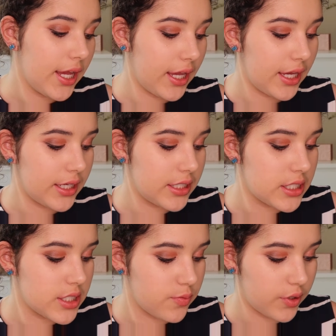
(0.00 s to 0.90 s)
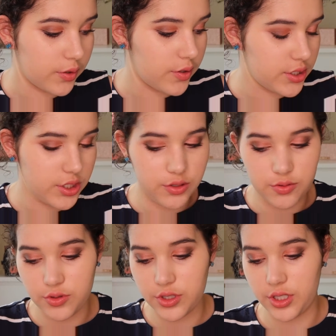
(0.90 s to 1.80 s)
And we're going to
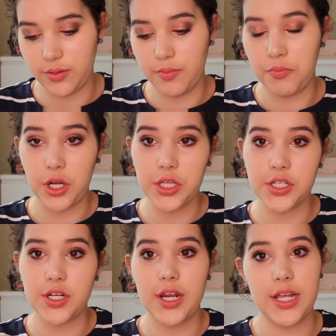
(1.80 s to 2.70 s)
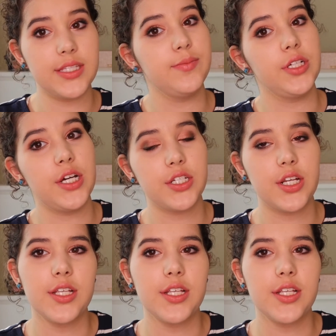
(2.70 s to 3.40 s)
use some bronzer and some blush.